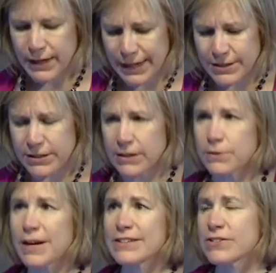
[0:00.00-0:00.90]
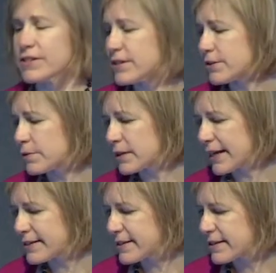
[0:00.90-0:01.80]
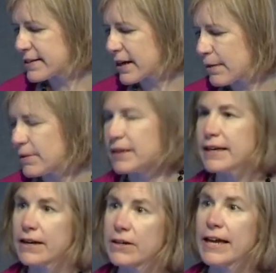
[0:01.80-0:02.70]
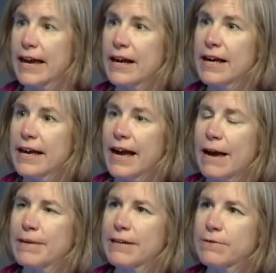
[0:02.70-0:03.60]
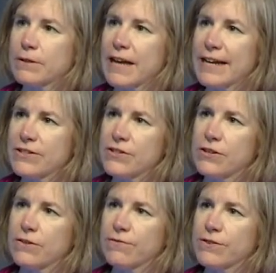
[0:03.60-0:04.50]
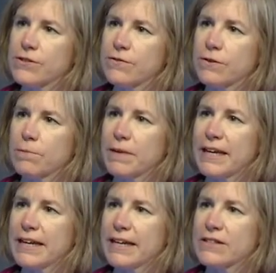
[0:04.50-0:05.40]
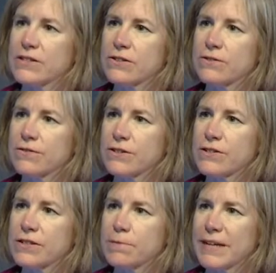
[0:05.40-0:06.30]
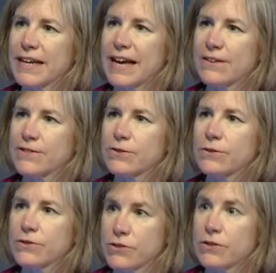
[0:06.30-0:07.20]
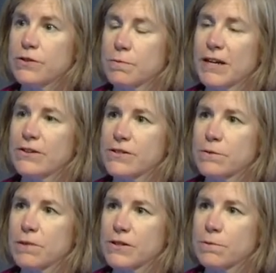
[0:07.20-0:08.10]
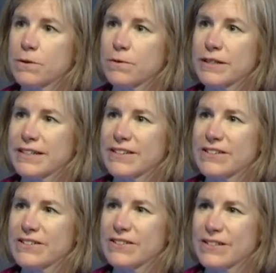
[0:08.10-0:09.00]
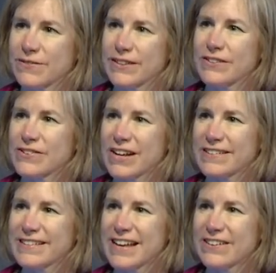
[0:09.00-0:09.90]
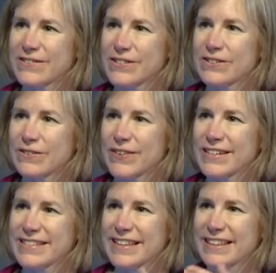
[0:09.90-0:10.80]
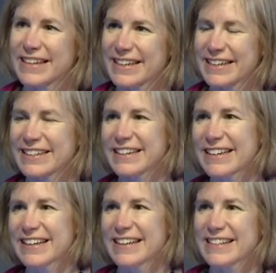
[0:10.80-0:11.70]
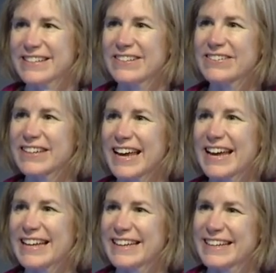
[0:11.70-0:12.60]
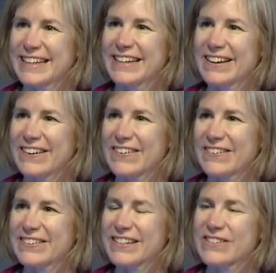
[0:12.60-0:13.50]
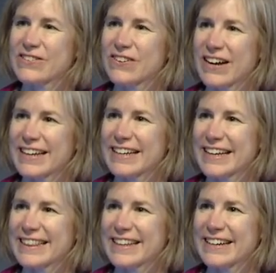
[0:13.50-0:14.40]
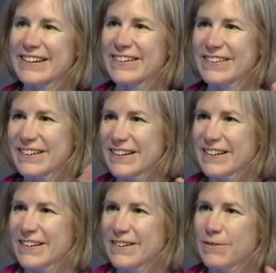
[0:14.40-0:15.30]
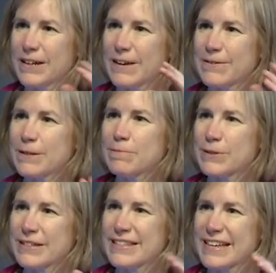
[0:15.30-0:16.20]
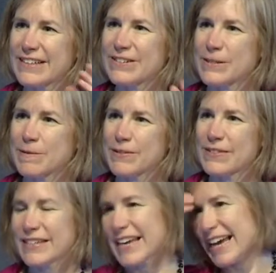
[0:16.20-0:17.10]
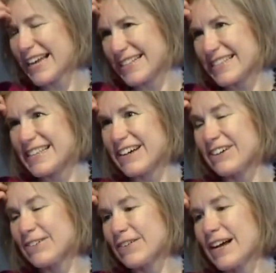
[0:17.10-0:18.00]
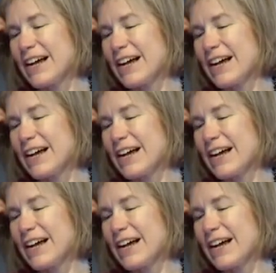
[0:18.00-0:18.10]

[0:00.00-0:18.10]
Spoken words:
That's a good question. Does it relate to the time of the year? Yeah. I mean, it relates to, first of all, being in school versus being out of school is huge. Parents are much more willing to do this when their child is out of school because then they can still get, or at least try to get their, whatever the books say they're supposed to get. So,